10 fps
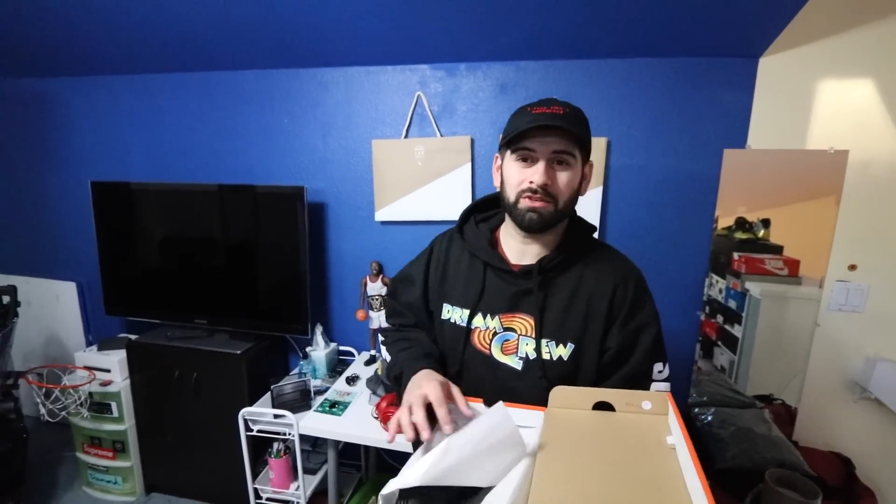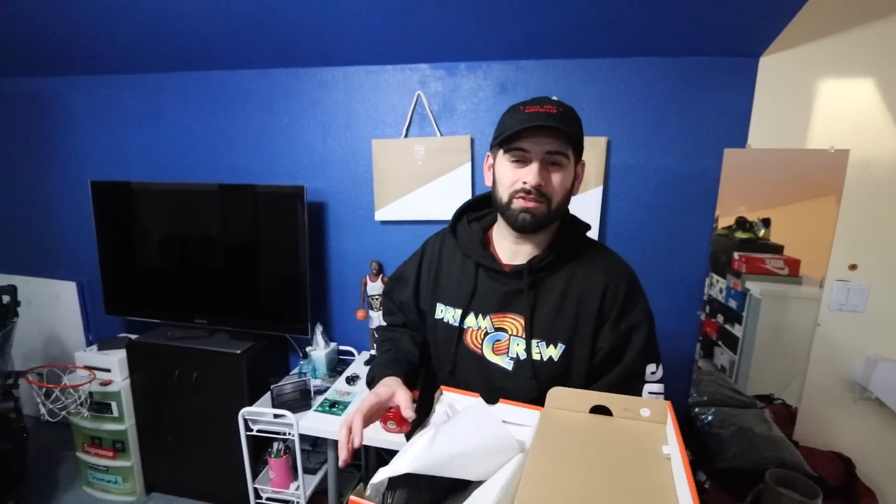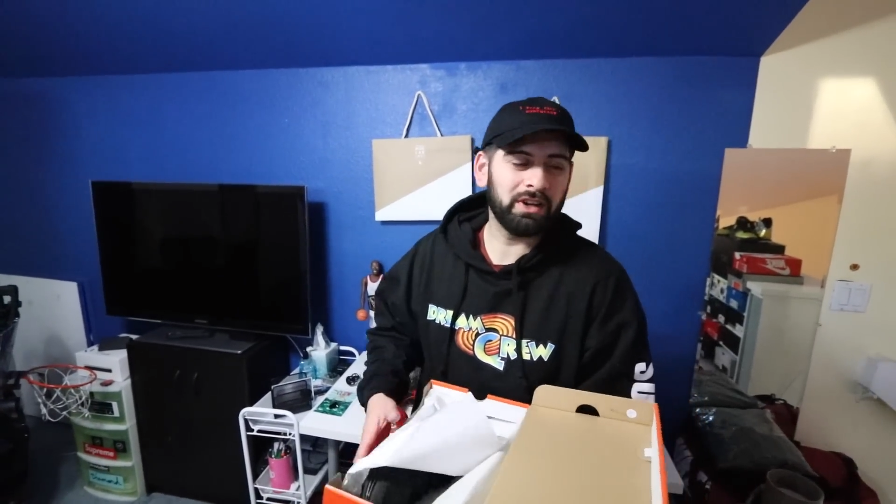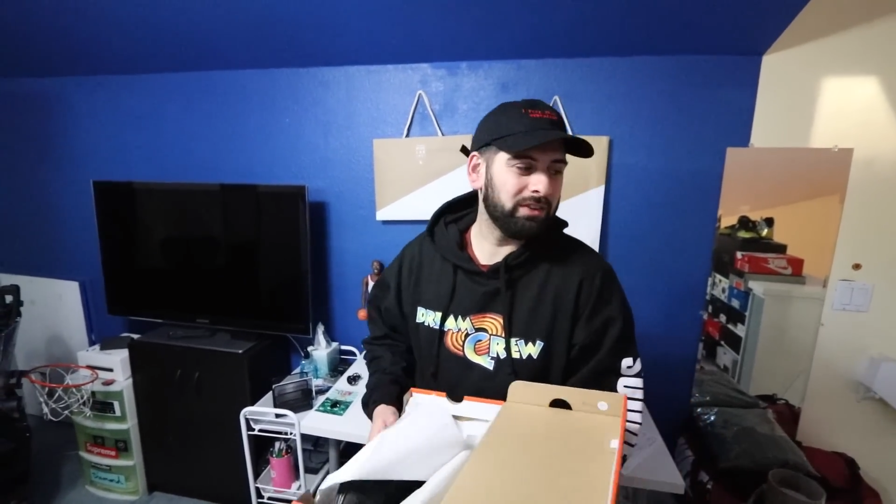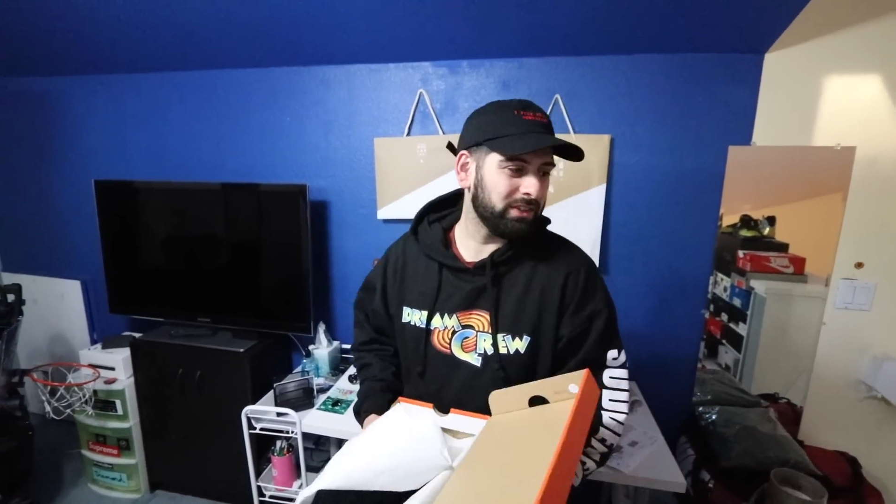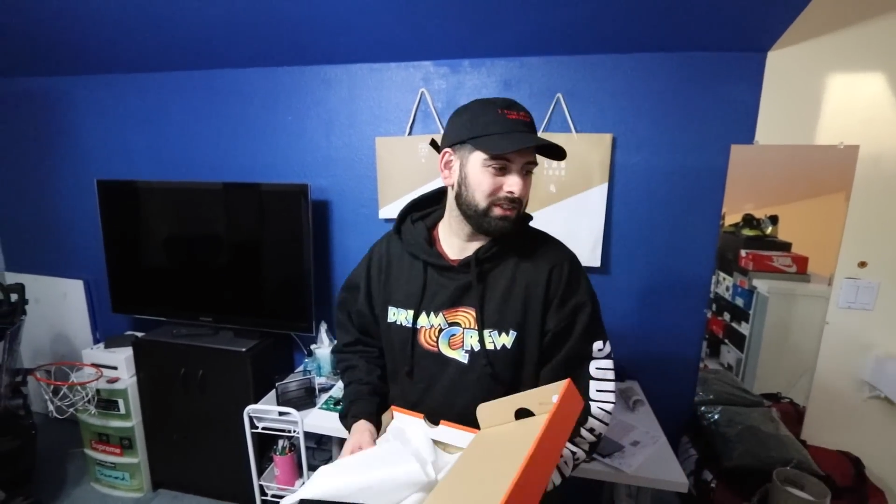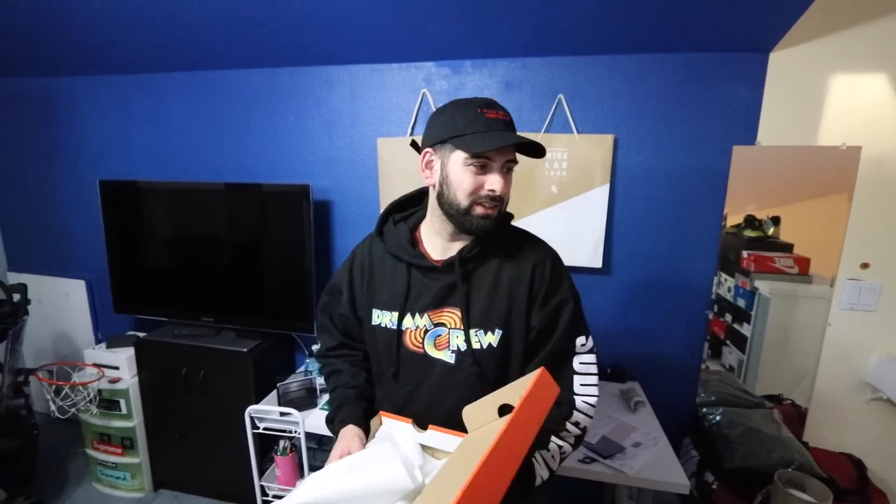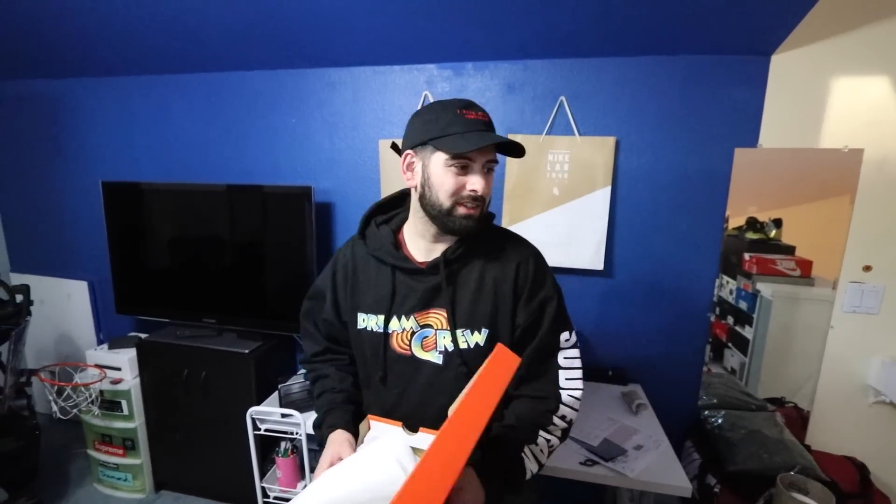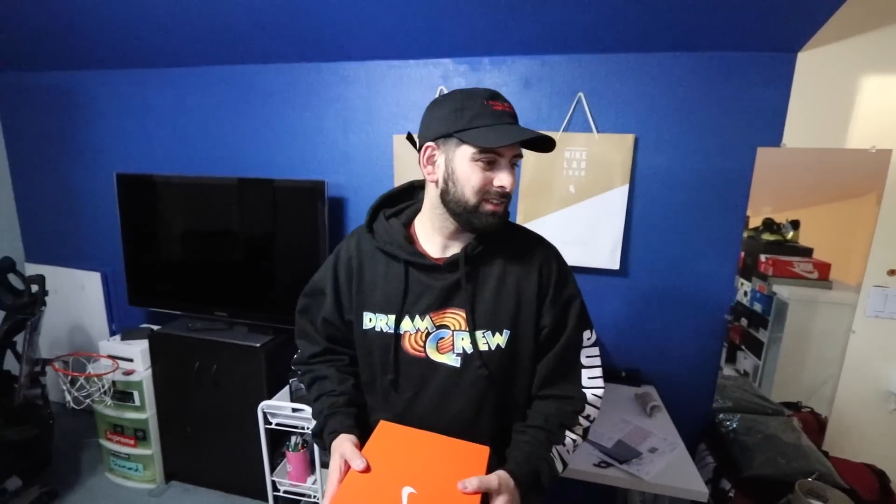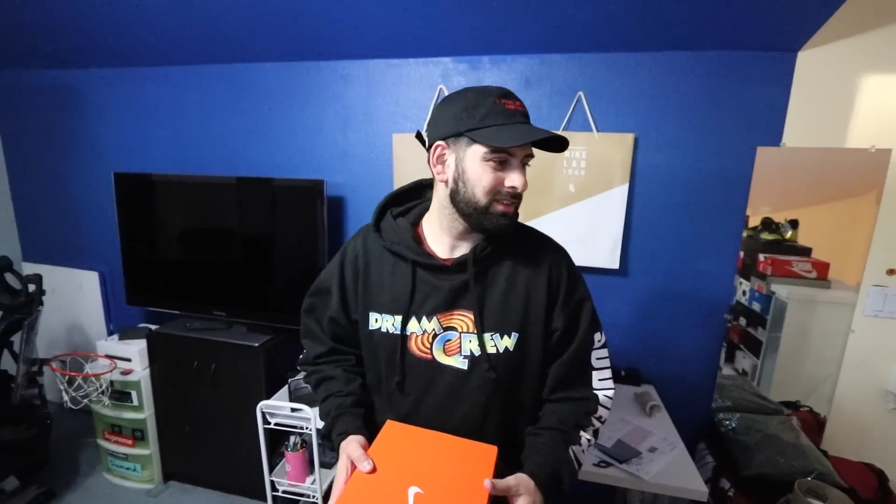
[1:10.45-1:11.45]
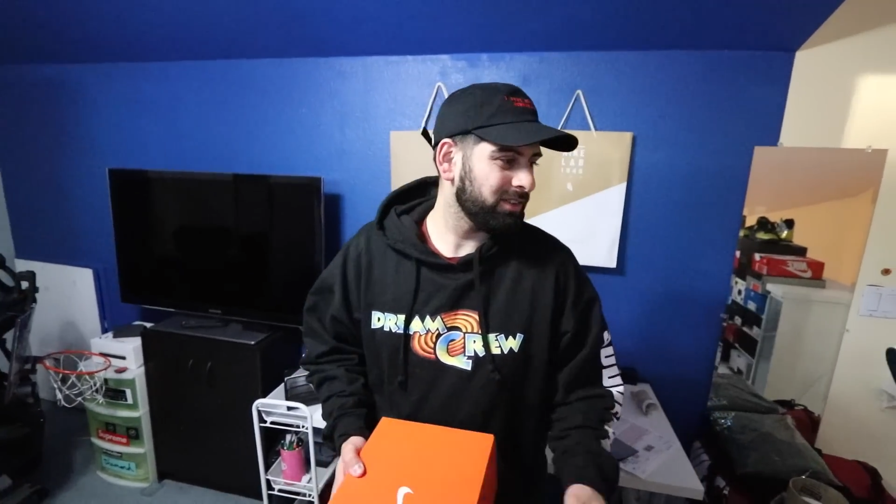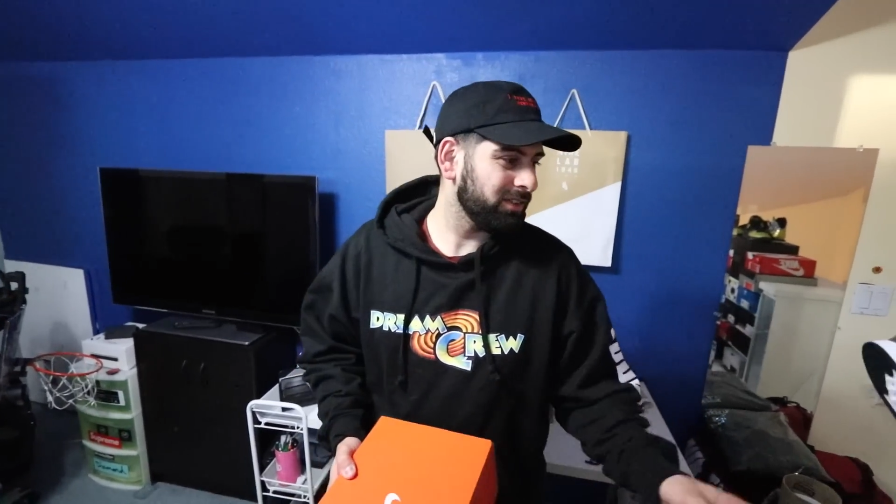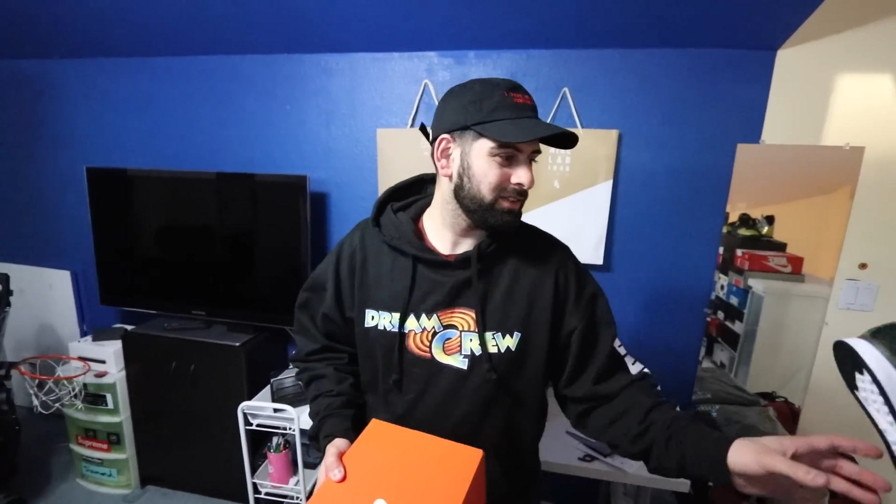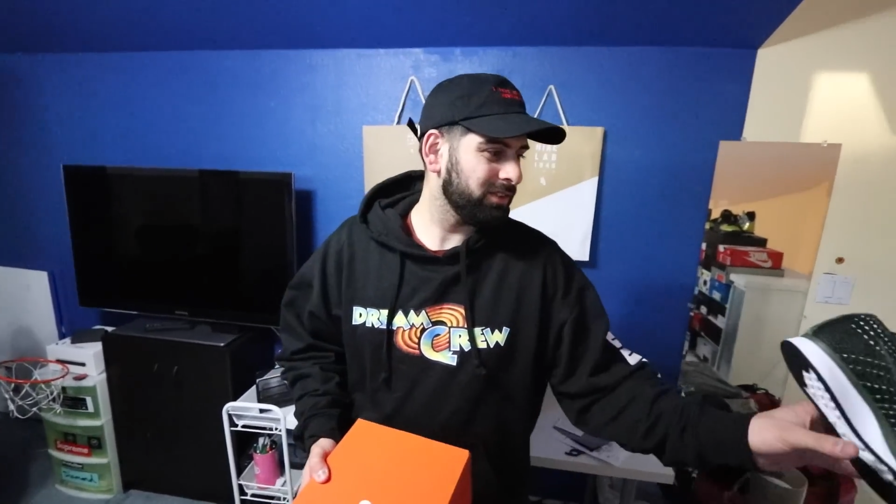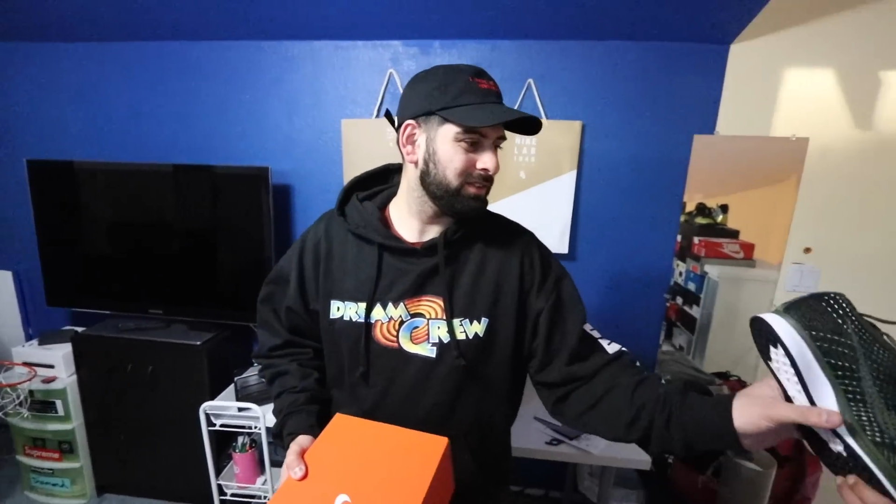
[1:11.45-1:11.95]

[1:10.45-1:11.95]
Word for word: over everything. These ones